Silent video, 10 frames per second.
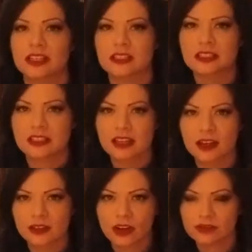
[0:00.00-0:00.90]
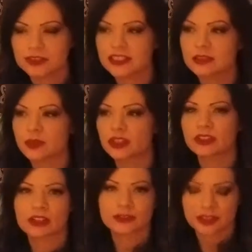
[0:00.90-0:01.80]
seek out conflict, but you're
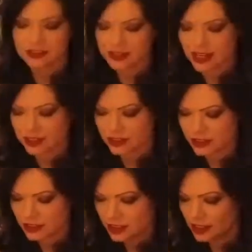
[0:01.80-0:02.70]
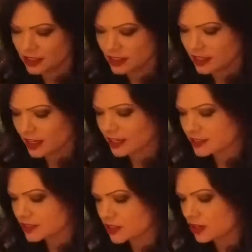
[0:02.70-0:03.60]
not afraid of it either. And
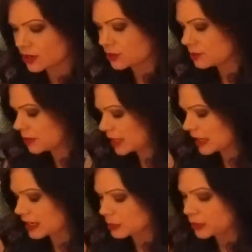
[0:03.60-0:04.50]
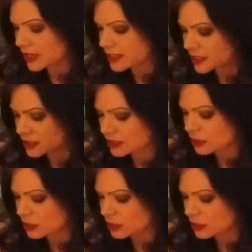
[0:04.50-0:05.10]
so by kind of pressing a little